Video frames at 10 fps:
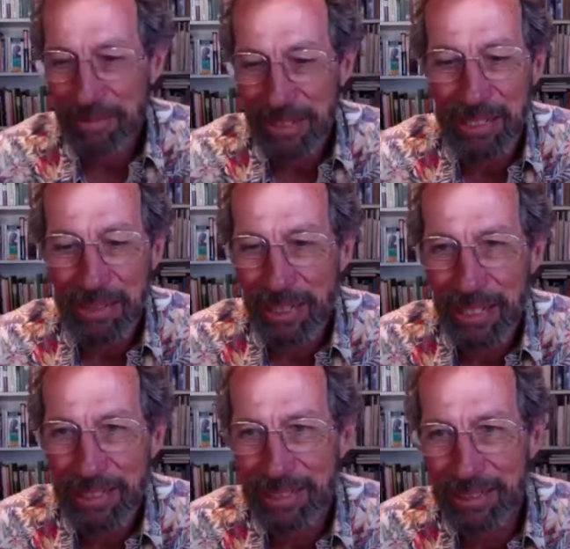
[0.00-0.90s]
thank you,
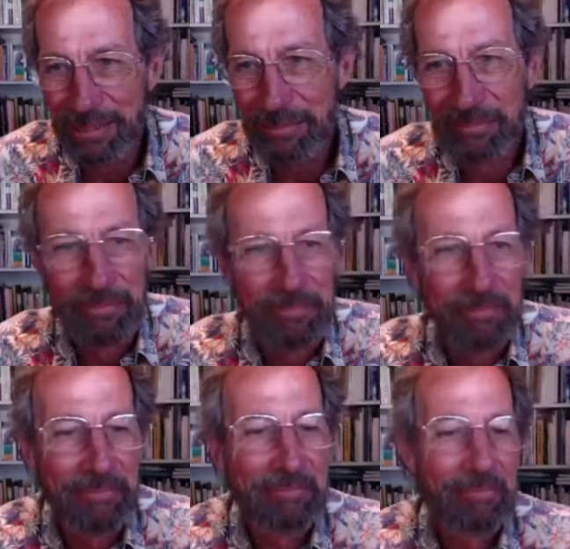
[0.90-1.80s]
Alexus,
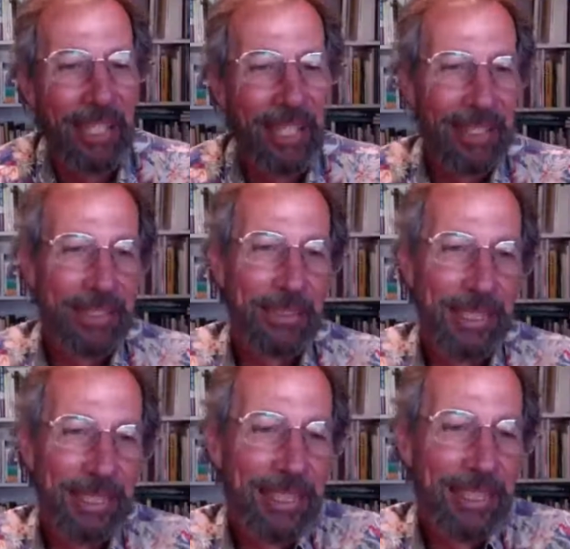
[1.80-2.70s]
and
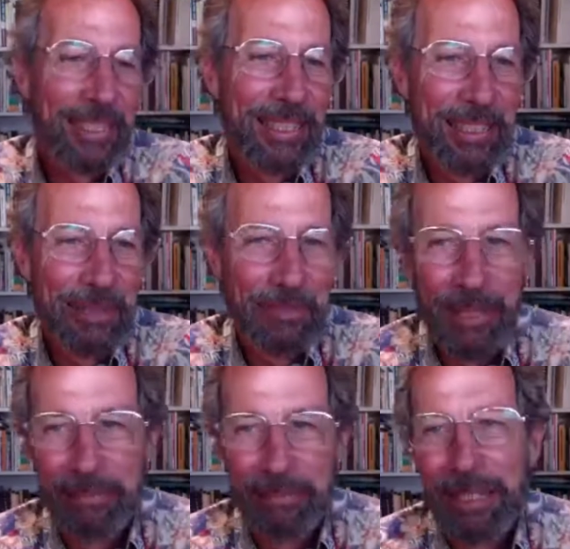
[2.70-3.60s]
Christine and
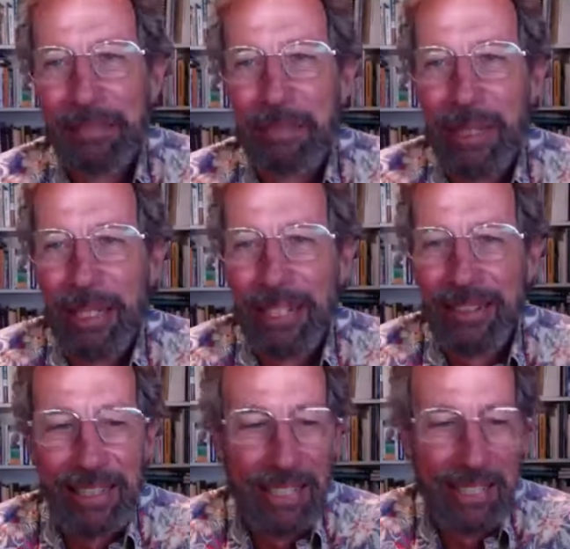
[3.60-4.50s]
Emily and everybody
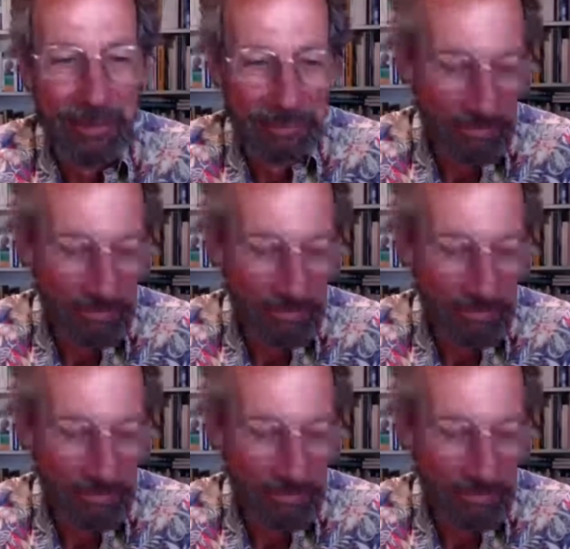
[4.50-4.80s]
outside.